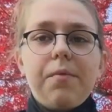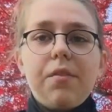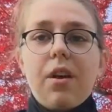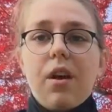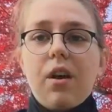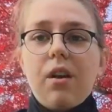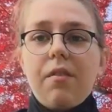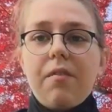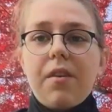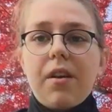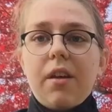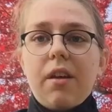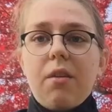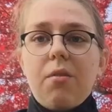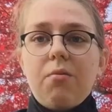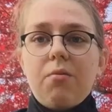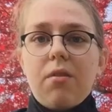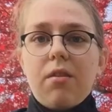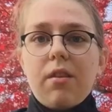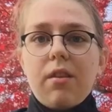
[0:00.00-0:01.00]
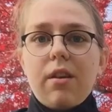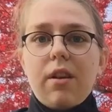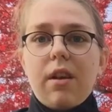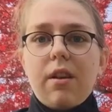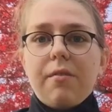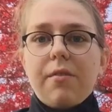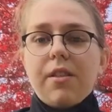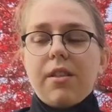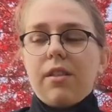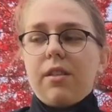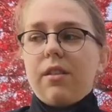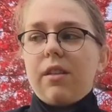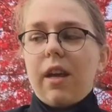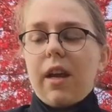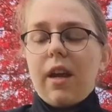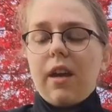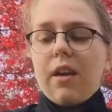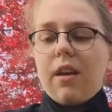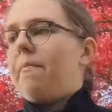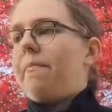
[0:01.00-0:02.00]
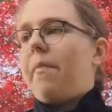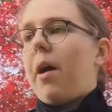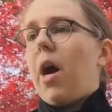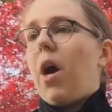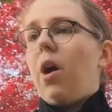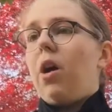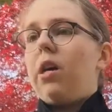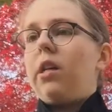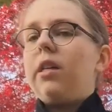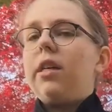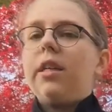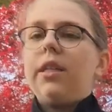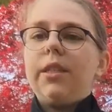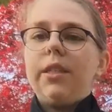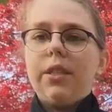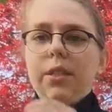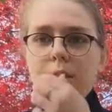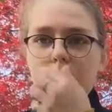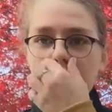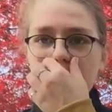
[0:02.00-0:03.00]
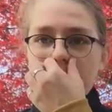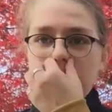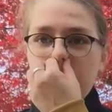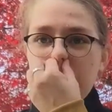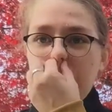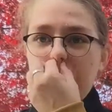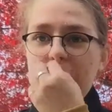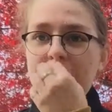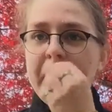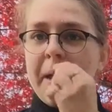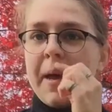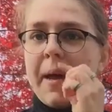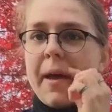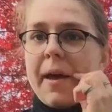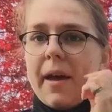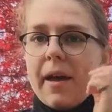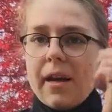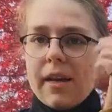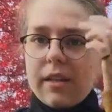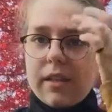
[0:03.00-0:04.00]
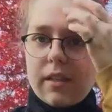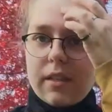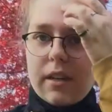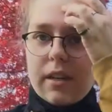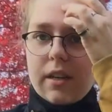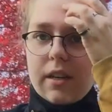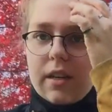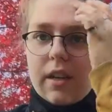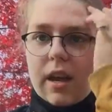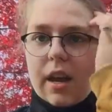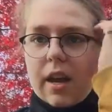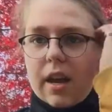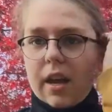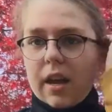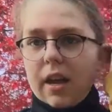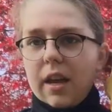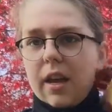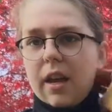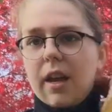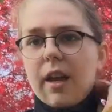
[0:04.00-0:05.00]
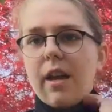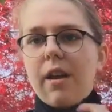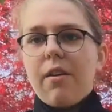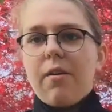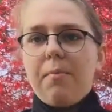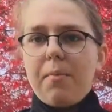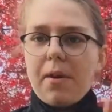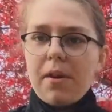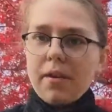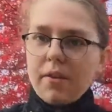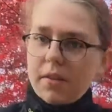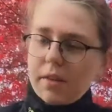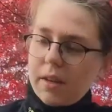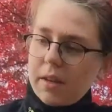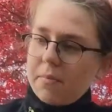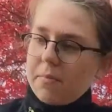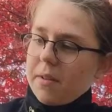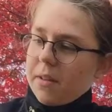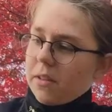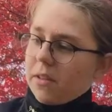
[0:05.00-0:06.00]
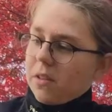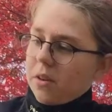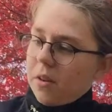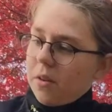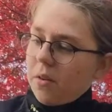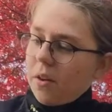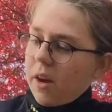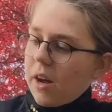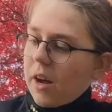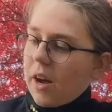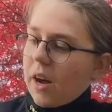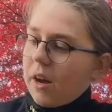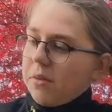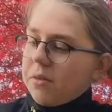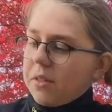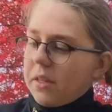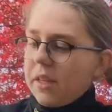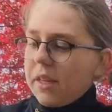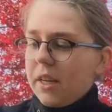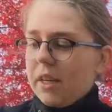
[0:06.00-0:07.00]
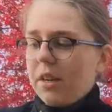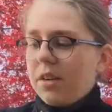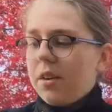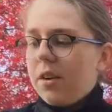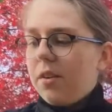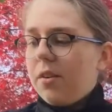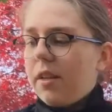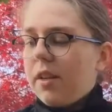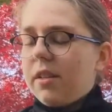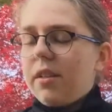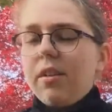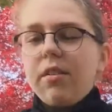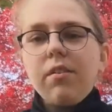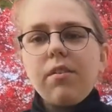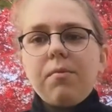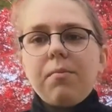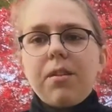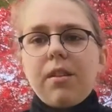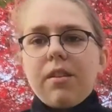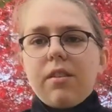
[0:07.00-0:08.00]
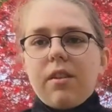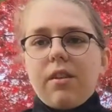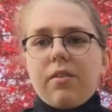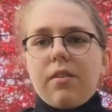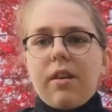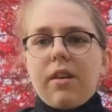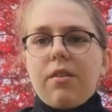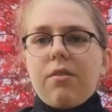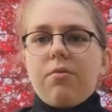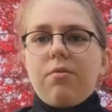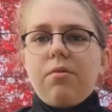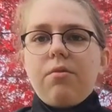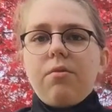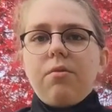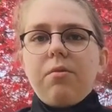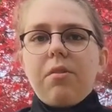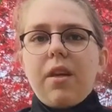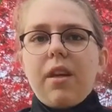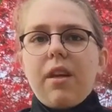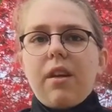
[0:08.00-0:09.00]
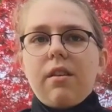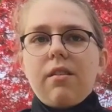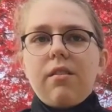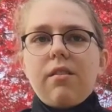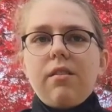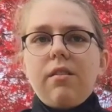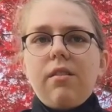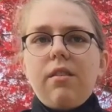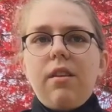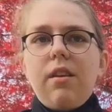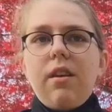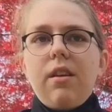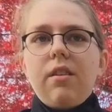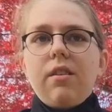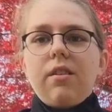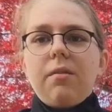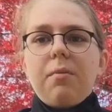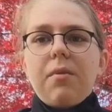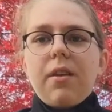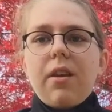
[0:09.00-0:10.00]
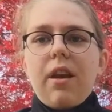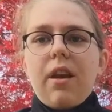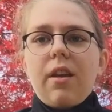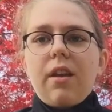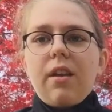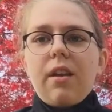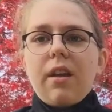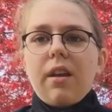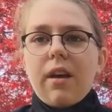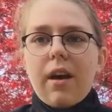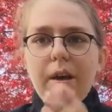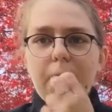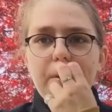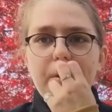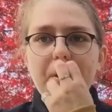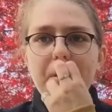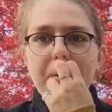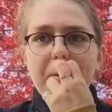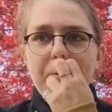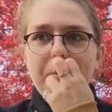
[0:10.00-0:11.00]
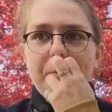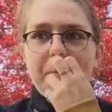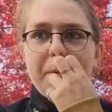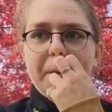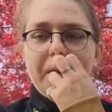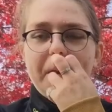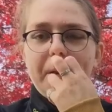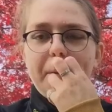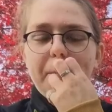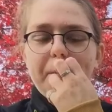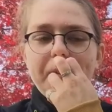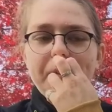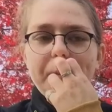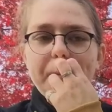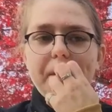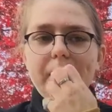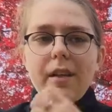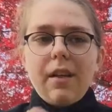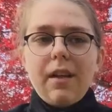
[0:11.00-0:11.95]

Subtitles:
carving a wand out of a stick. My haul, as you've seen, has done a Harry Potter theme, and so I was thinking, you know, like there's some kids out there who can't eat some of the candy like I did when I was